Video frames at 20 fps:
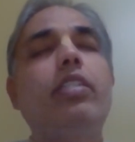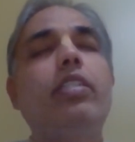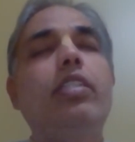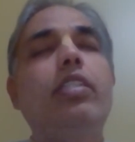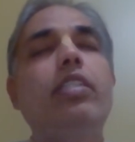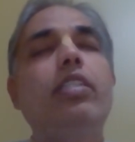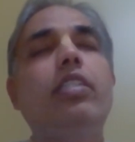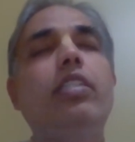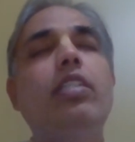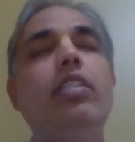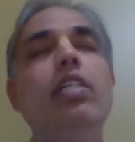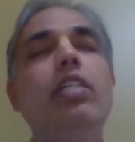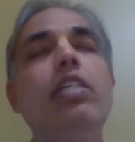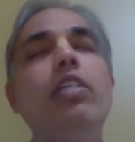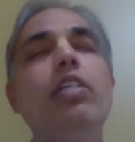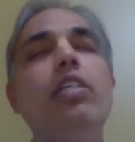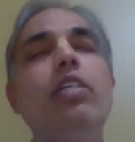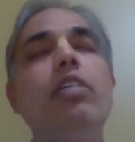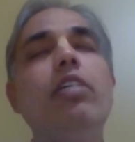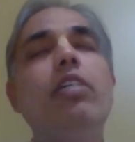It is
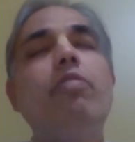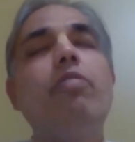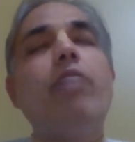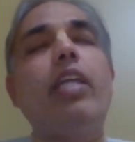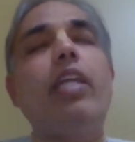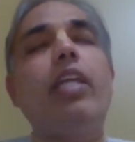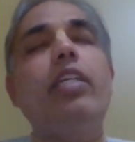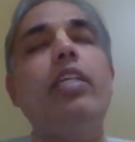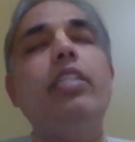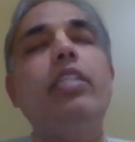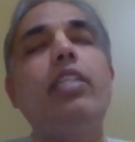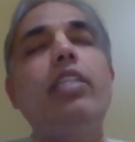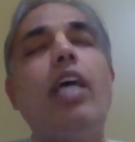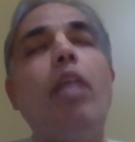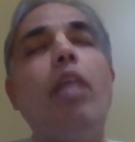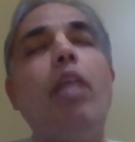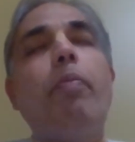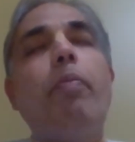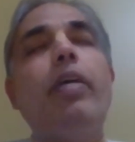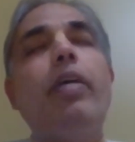whether it is
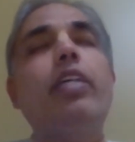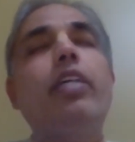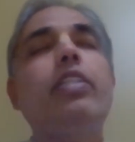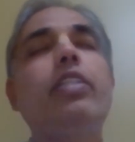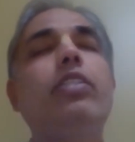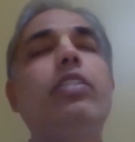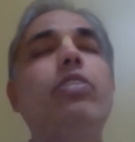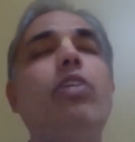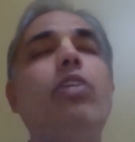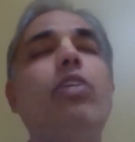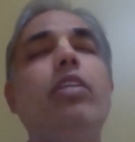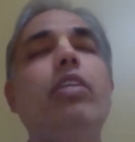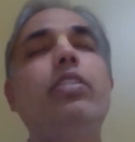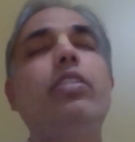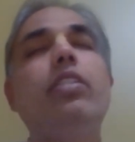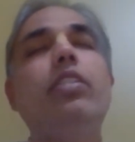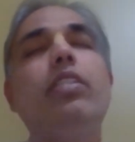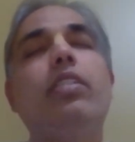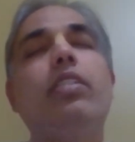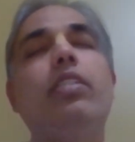helping Krishna
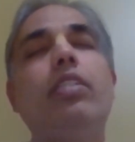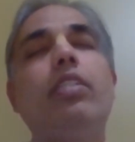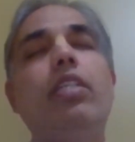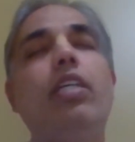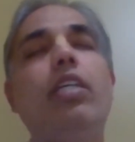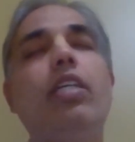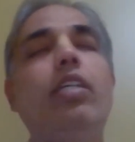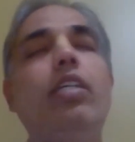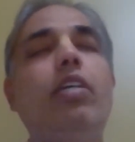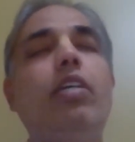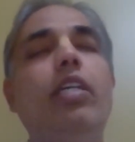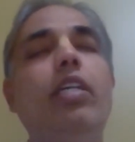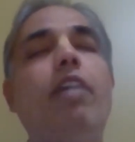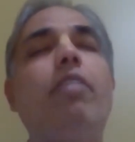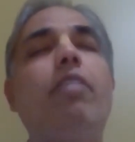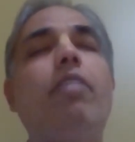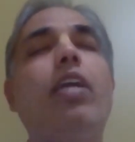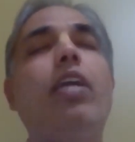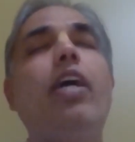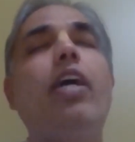consciousness in
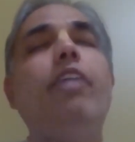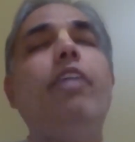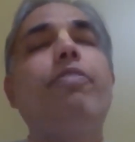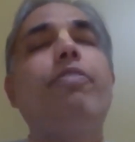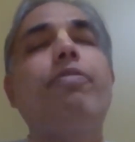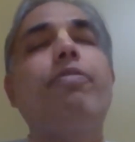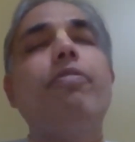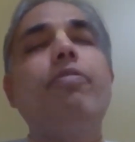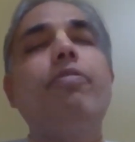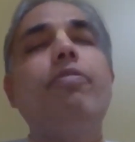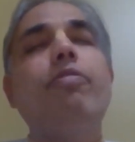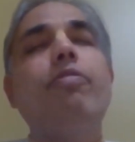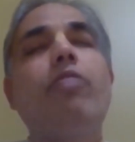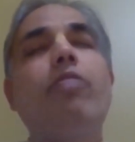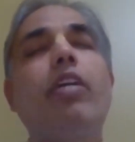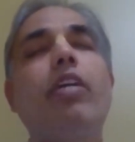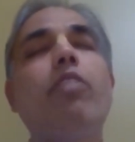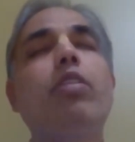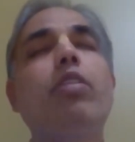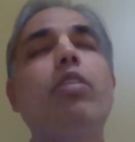our life,
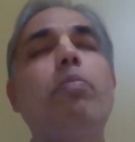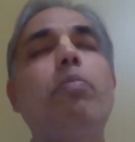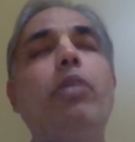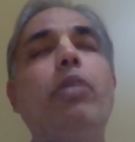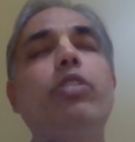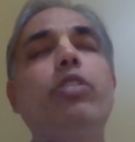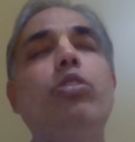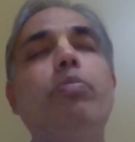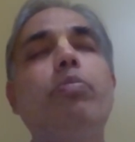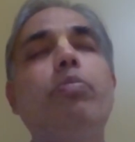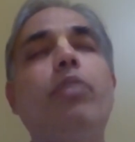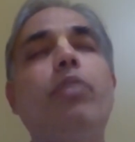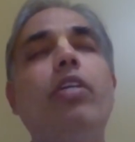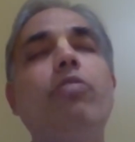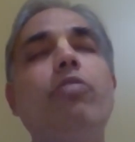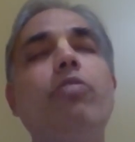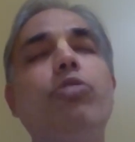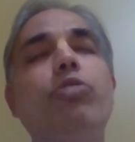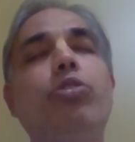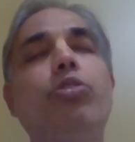whatever the positive
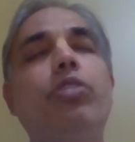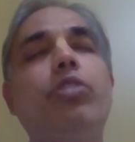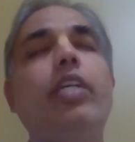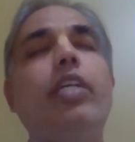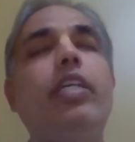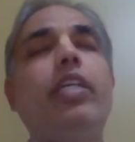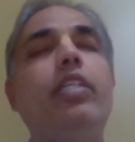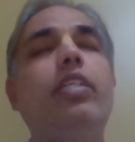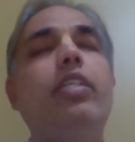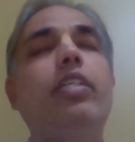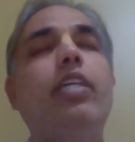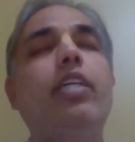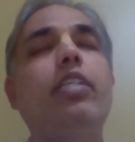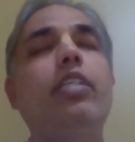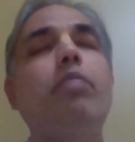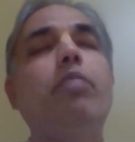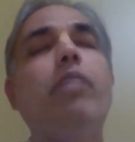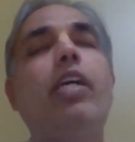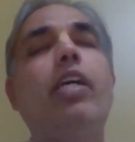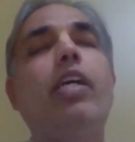point, we should take it.
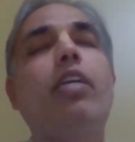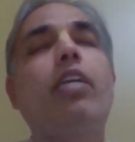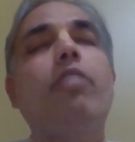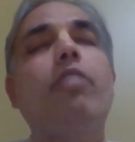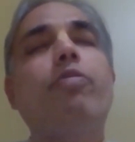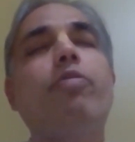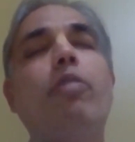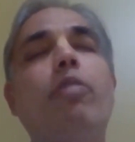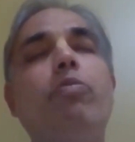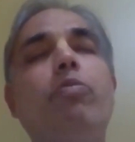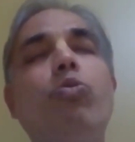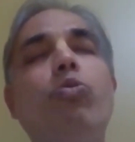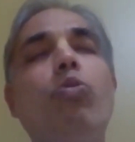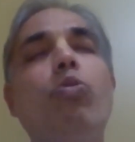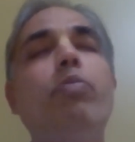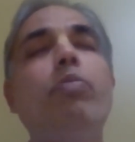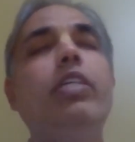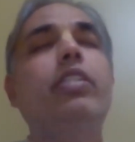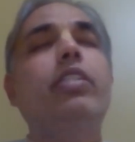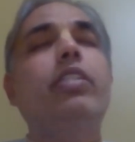Doesn't matter from
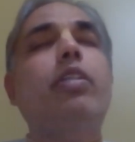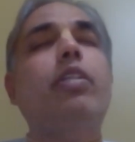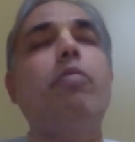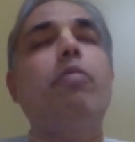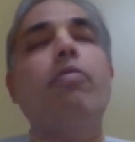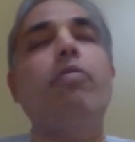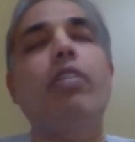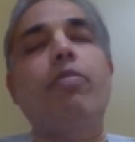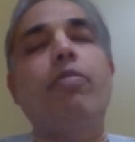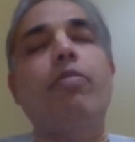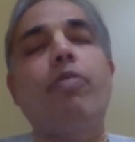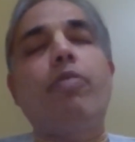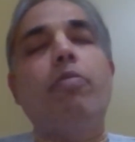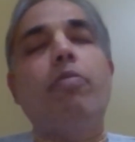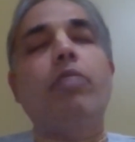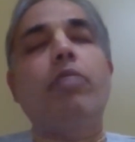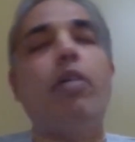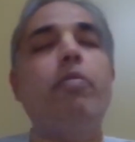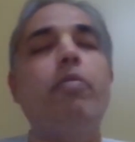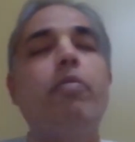whom it is coming, whether
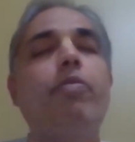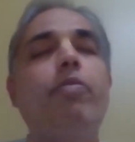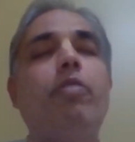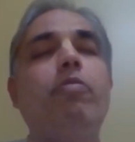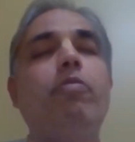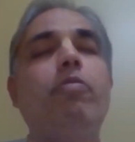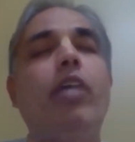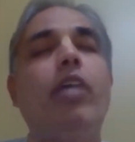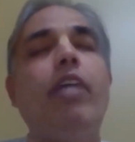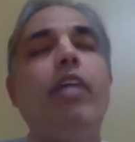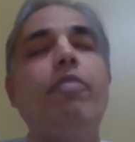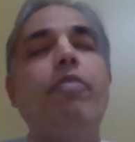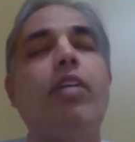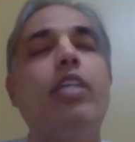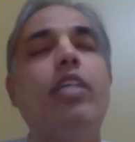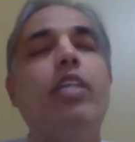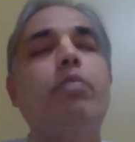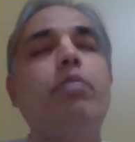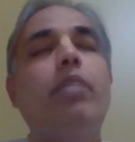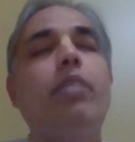coming from wife or
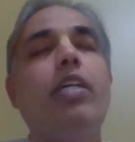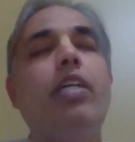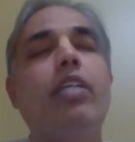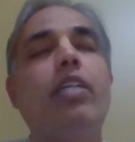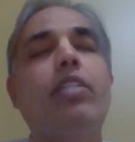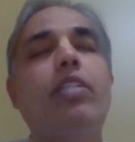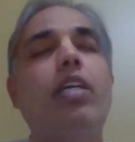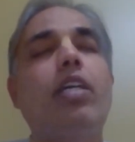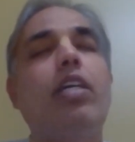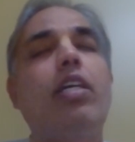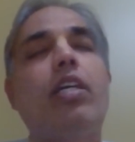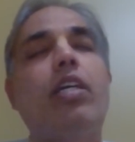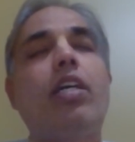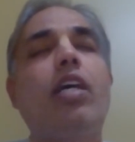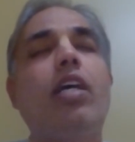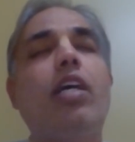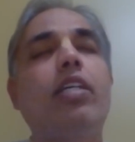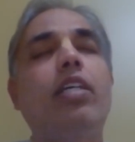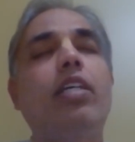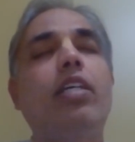husband or son or
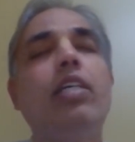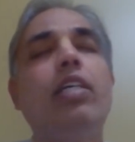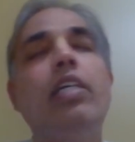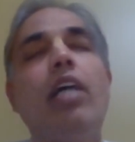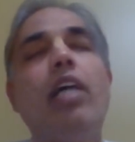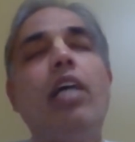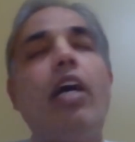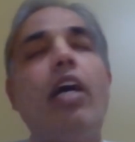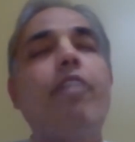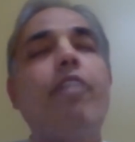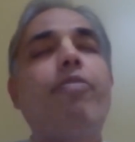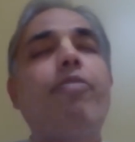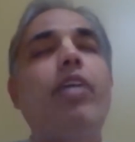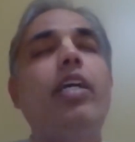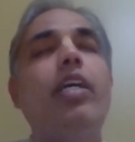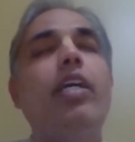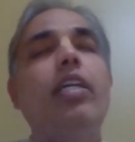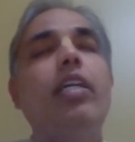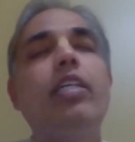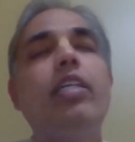daughter or a
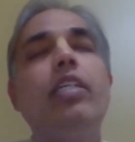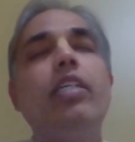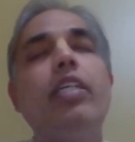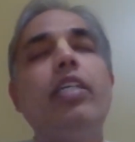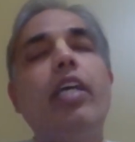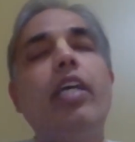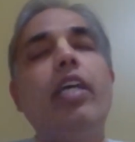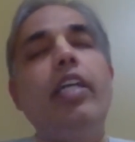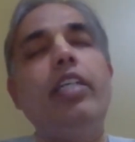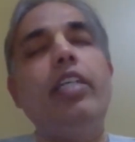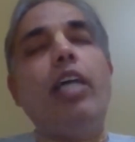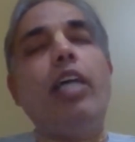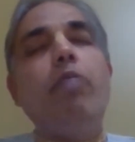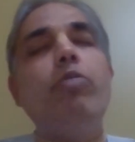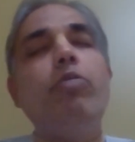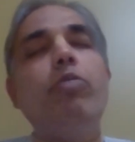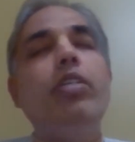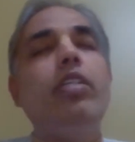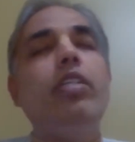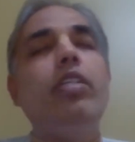friend.
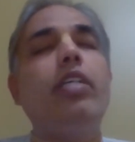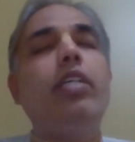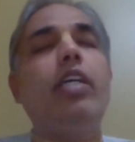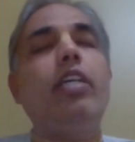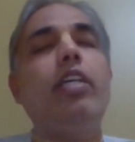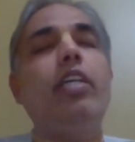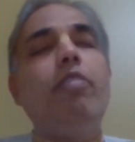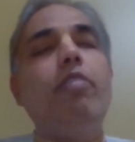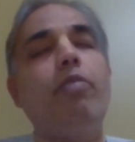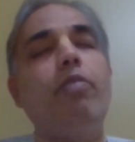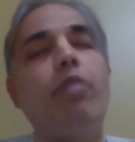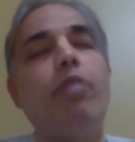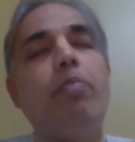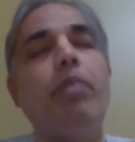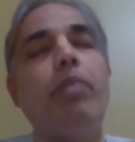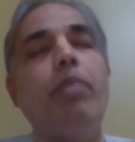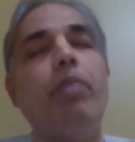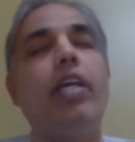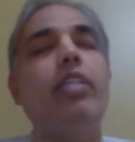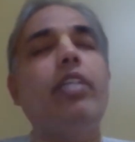Anytime we get even from
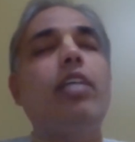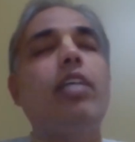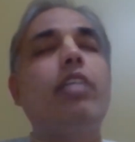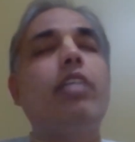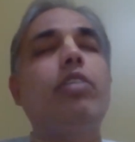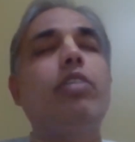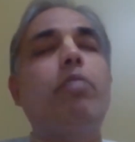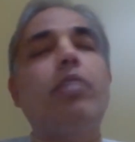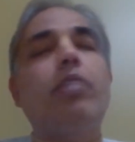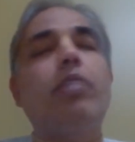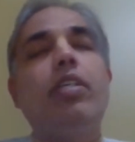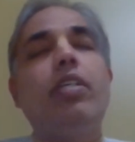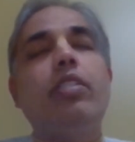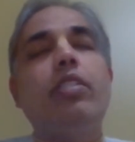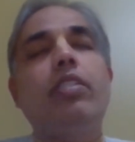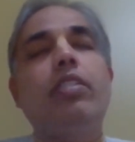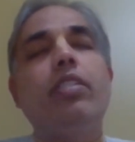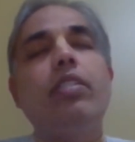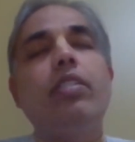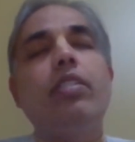parents also
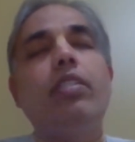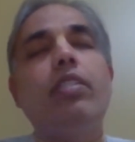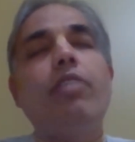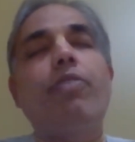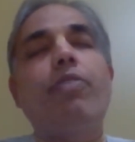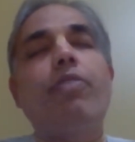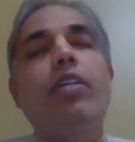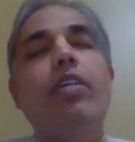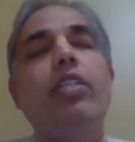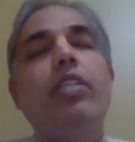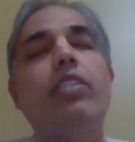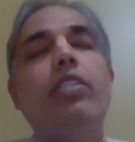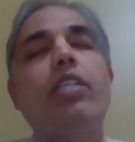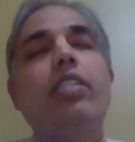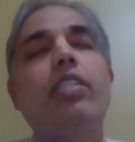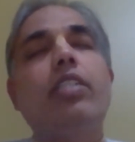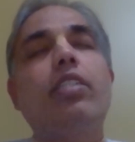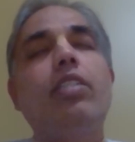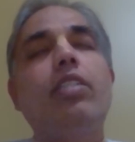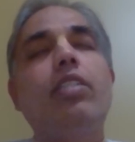sometimes different
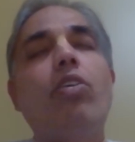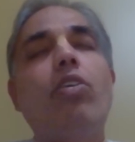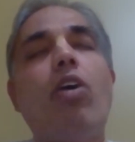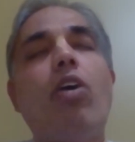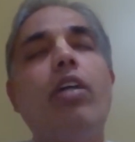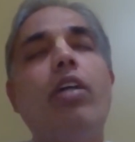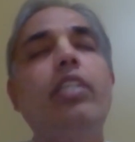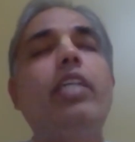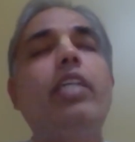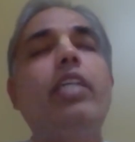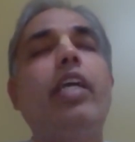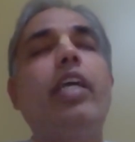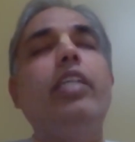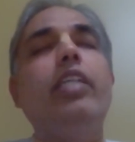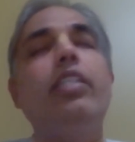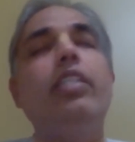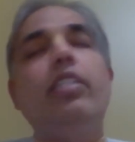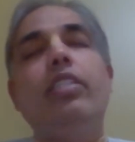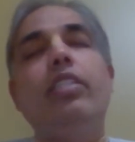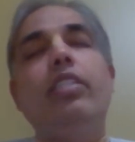instruction. Lord is
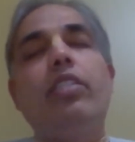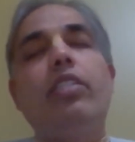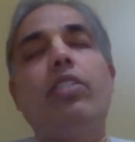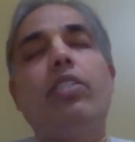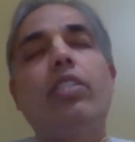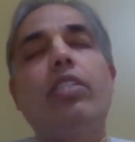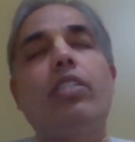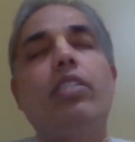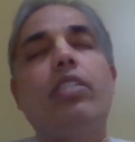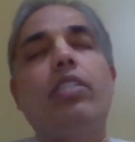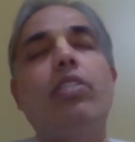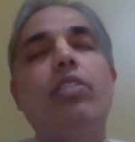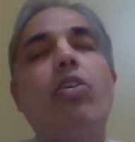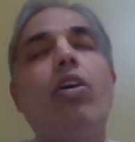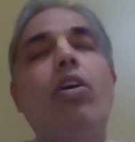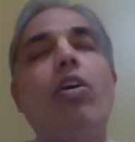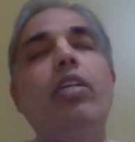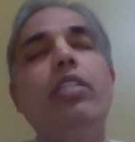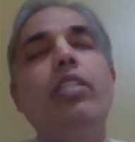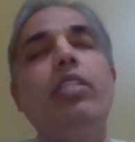arranging these instructions.
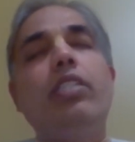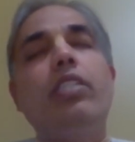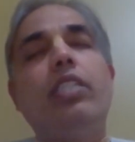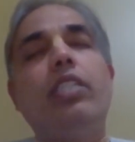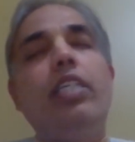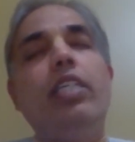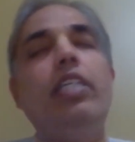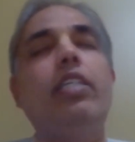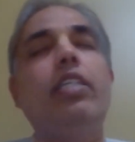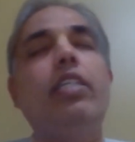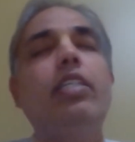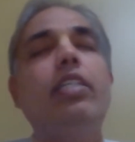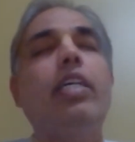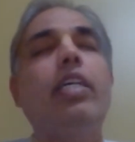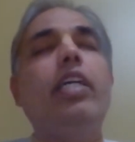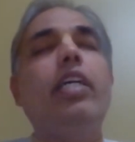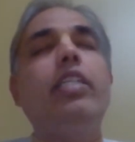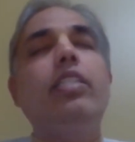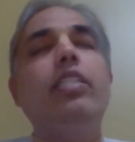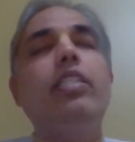Lord is seeing,
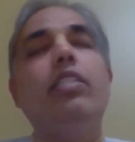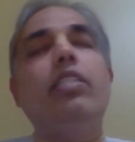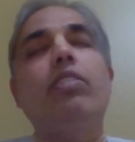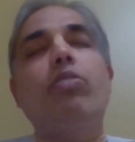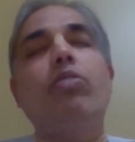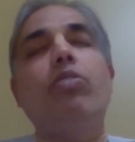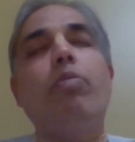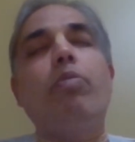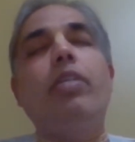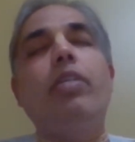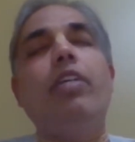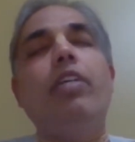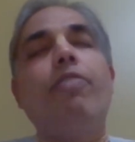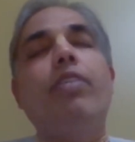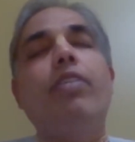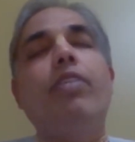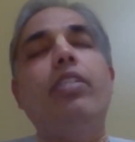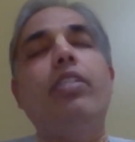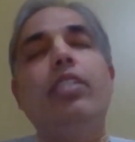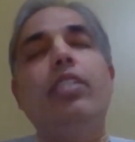arranging so many
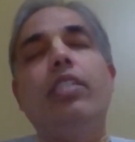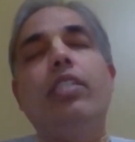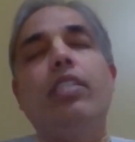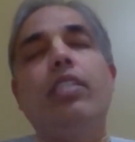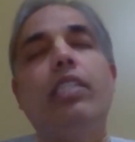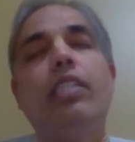different things.